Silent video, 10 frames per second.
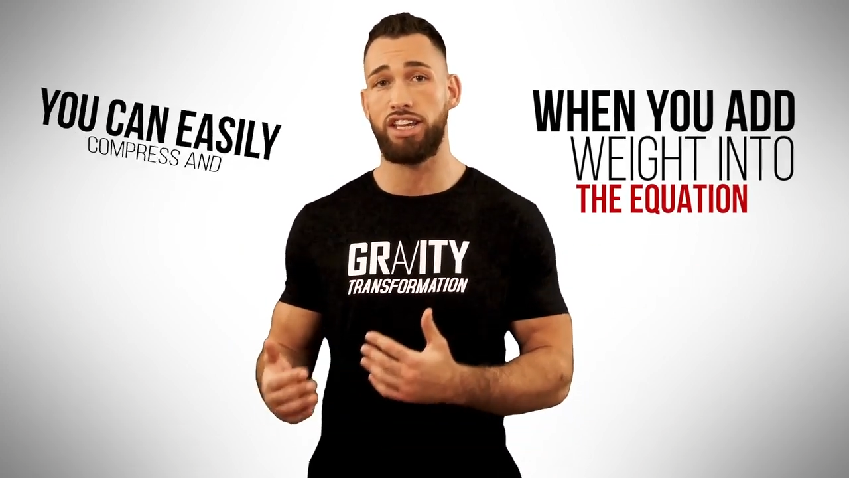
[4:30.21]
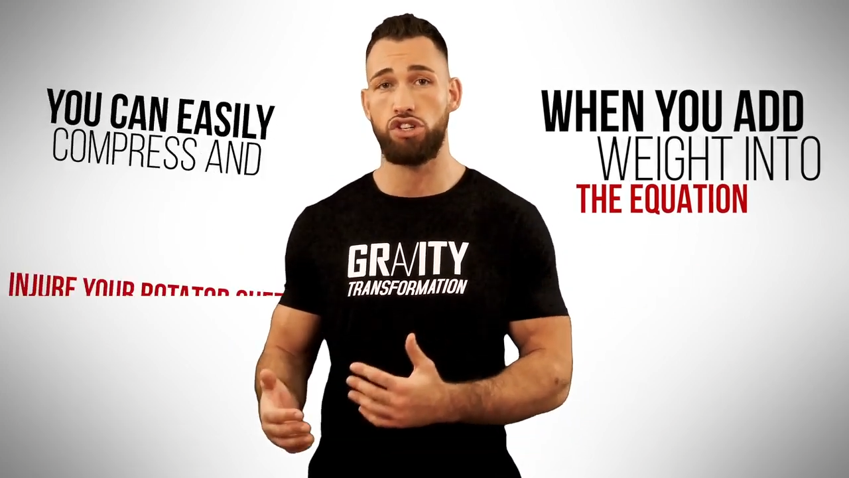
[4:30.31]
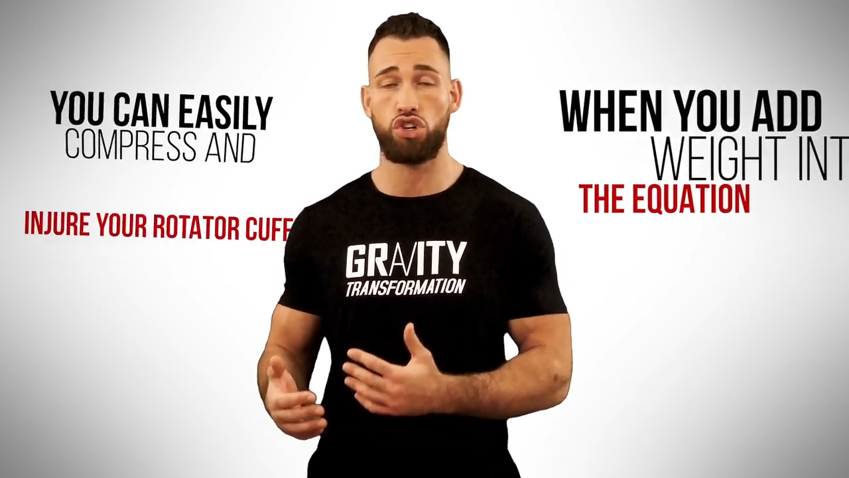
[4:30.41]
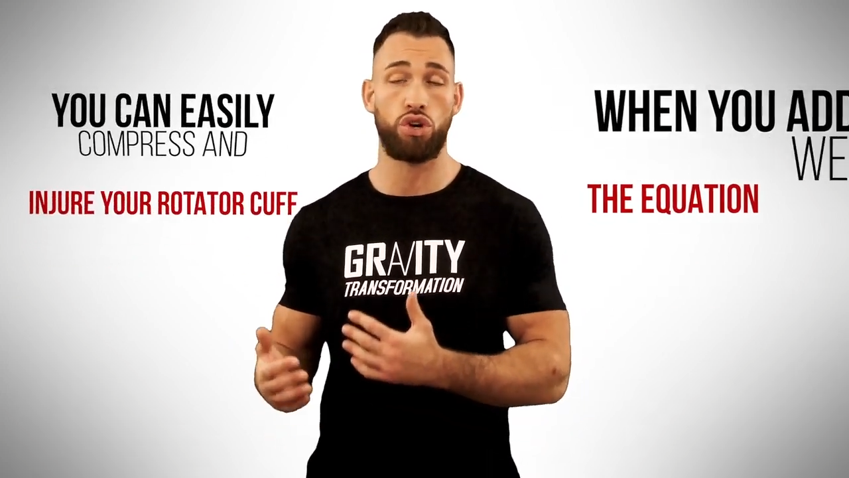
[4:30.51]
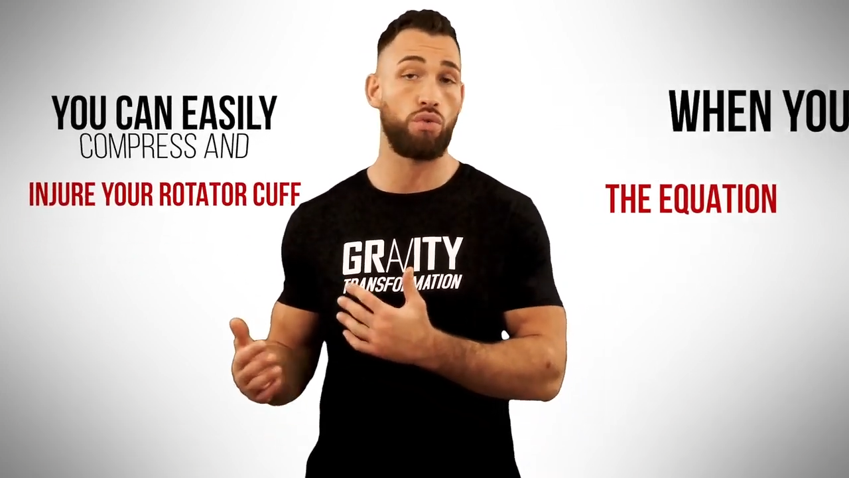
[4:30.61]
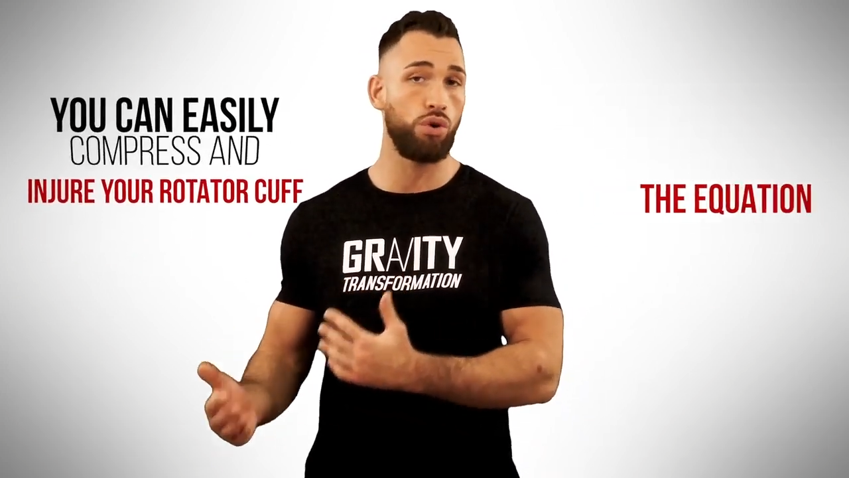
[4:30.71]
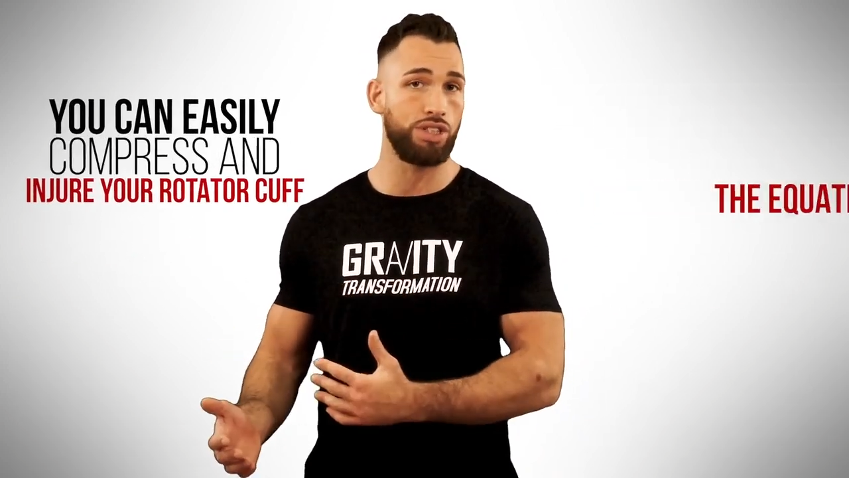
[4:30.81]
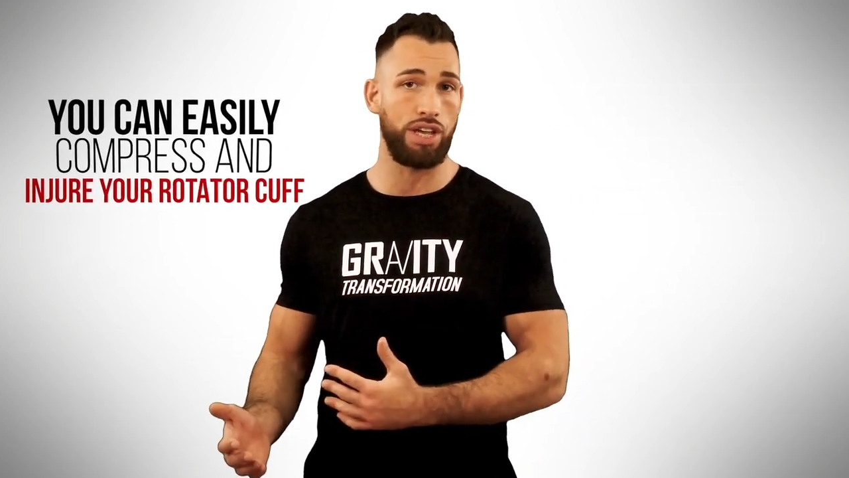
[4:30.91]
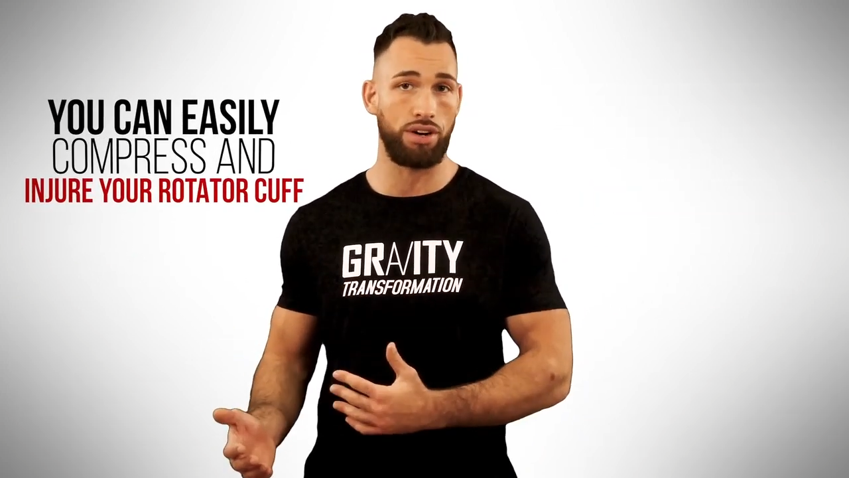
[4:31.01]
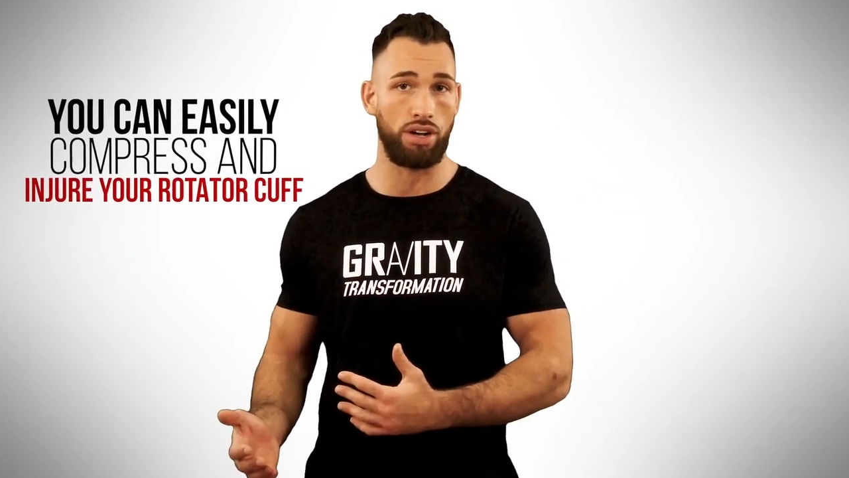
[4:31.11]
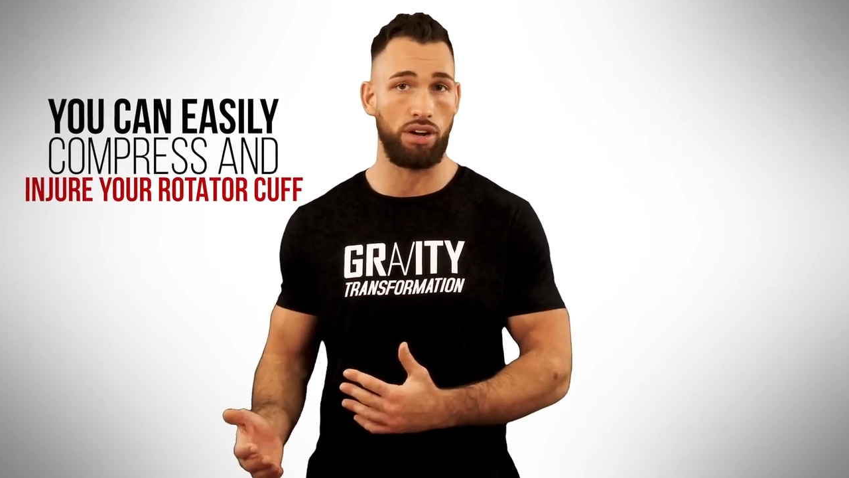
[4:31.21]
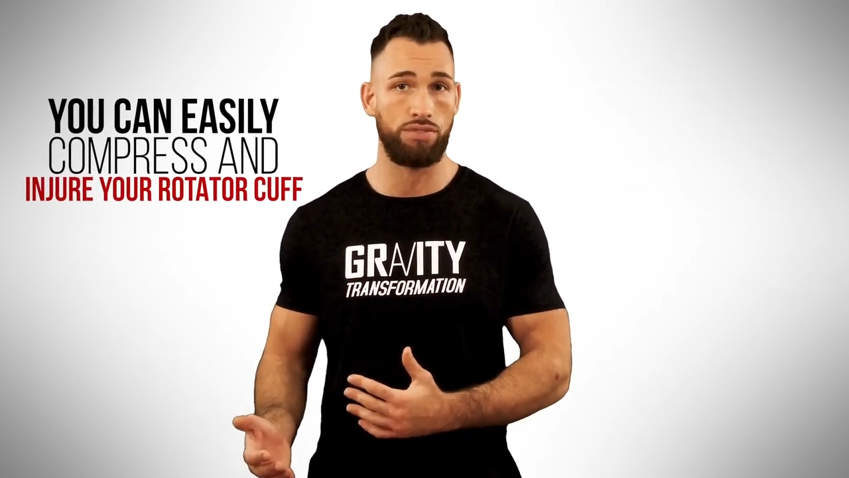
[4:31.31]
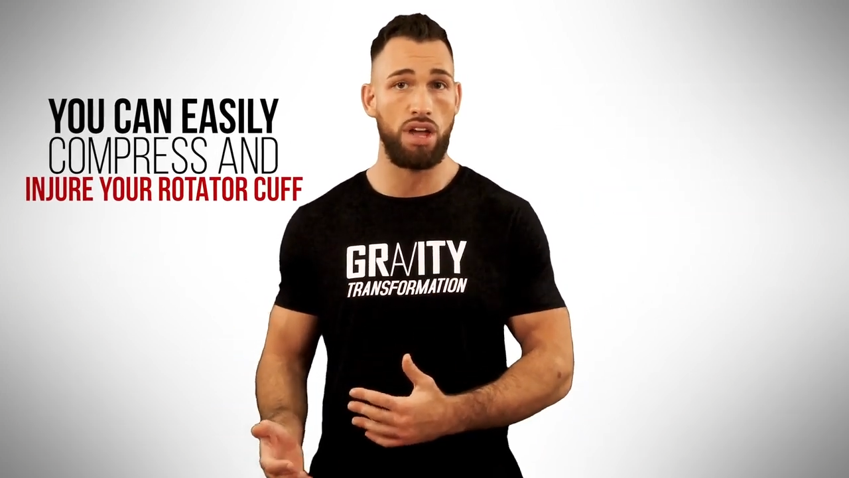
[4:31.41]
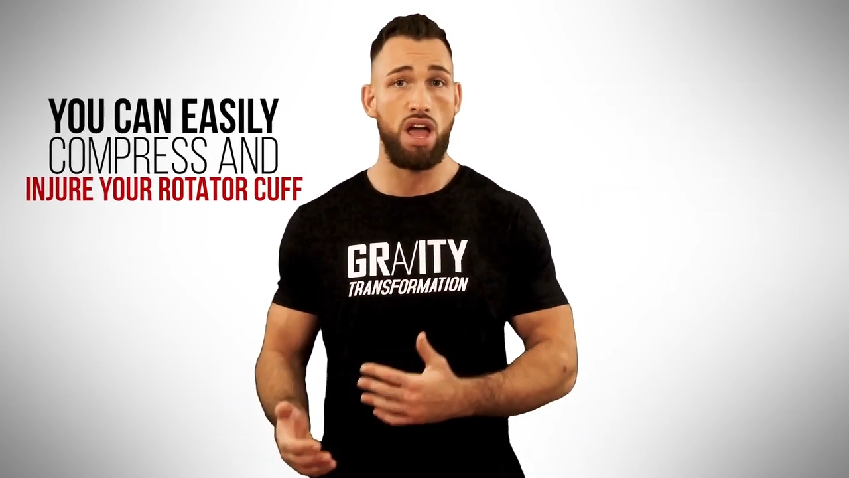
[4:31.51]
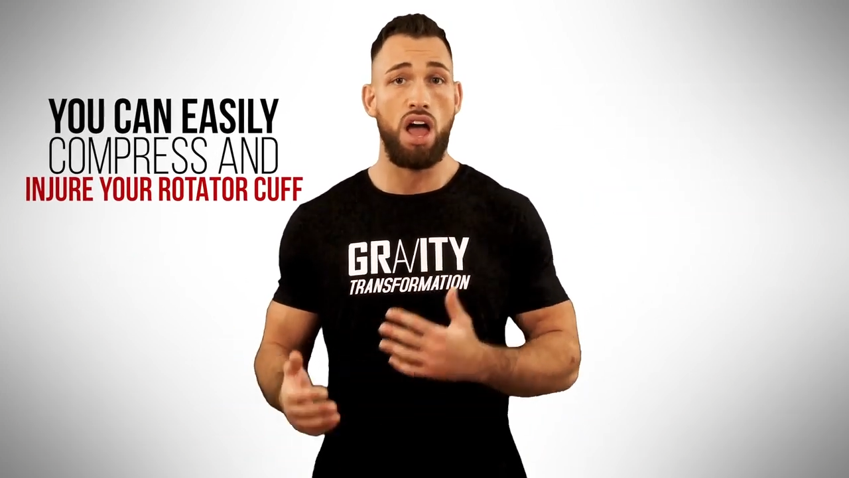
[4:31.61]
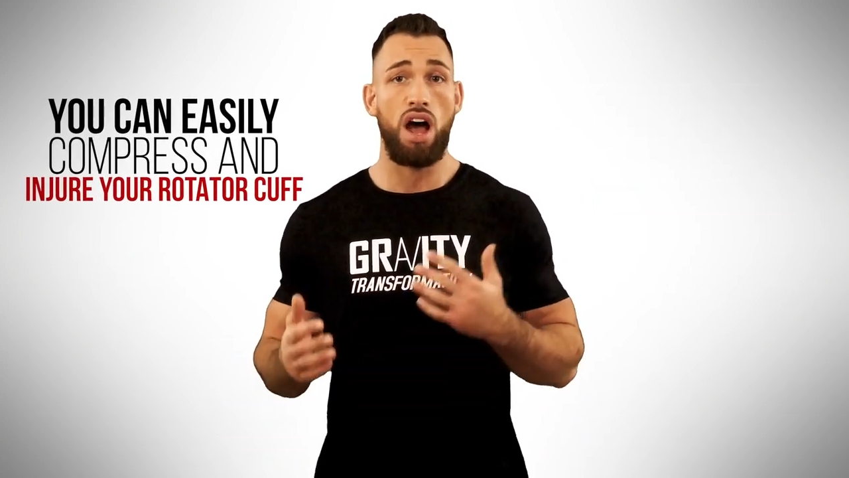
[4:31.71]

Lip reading: injure your rotator cuff.